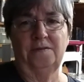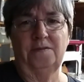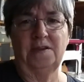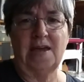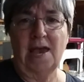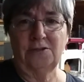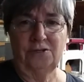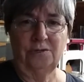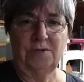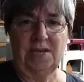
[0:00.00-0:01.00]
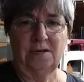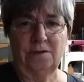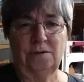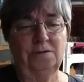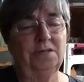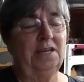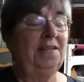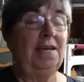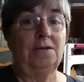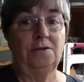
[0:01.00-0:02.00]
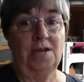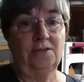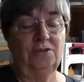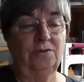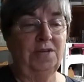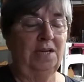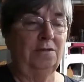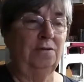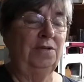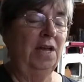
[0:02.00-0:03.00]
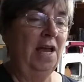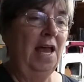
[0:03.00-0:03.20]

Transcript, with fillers: the National Guild and the International Guild.